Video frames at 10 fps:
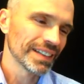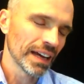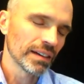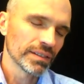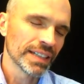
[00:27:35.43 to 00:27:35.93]

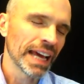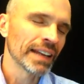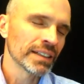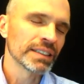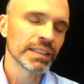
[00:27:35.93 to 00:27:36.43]

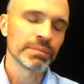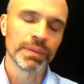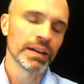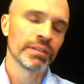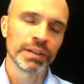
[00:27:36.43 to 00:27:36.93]

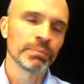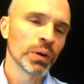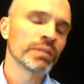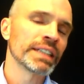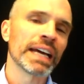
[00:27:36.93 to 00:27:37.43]
have
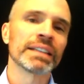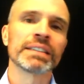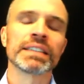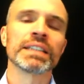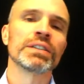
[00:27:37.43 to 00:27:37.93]
more of a
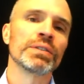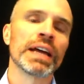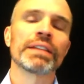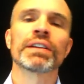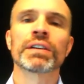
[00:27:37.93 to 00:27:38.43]
tendency to do
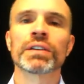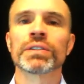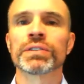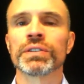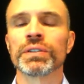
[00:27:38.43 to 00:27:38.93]
that than
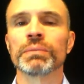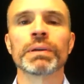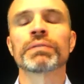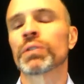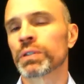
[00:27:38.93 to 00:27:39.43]
girls do.
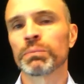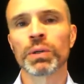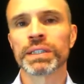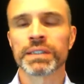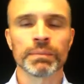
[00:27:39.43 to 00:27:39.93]
But of course,
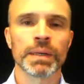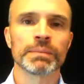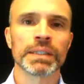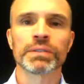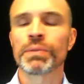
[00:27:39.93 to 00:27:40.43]
boys
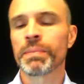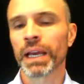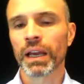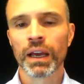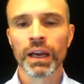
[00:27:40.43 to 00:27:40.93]
sometimes say
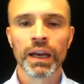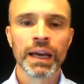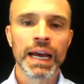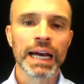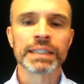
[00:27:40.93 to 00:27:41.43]
swimming.
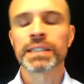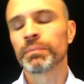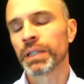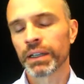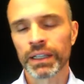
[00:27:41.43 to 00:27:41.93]
And
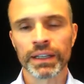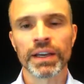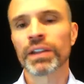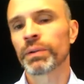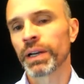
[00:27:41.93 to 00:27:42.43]
similarly,
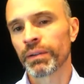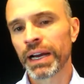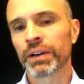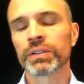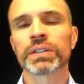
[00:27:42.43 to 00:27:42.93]
the other way
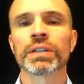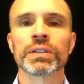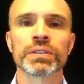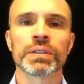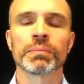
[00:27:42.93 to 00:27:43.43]
around,
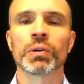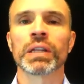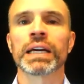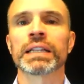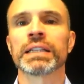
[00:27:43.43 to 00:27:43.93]
girls are
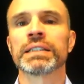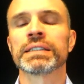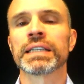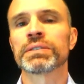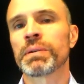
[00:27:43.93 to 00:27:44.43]
more likely to
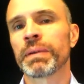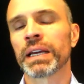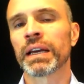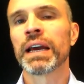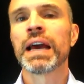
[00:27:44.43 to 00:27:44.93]
say
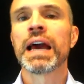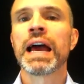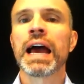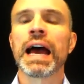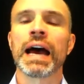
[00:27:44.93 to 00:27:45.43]
swimming
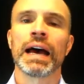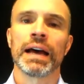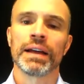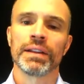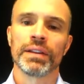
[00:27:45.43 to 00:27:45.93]

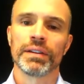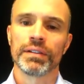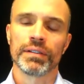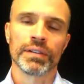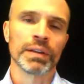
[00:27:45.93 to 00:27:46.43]

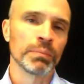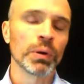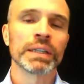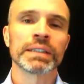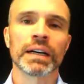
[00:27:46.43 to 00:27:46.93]
than
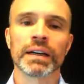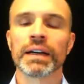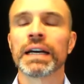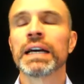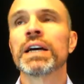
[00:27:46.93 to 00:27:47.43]
boys
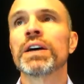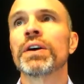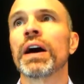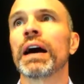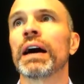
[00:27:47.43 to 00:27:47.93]
are.
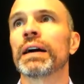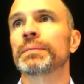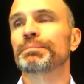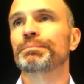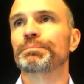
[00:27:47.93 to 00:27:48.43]

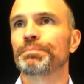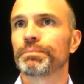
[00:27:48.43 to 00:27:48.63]
And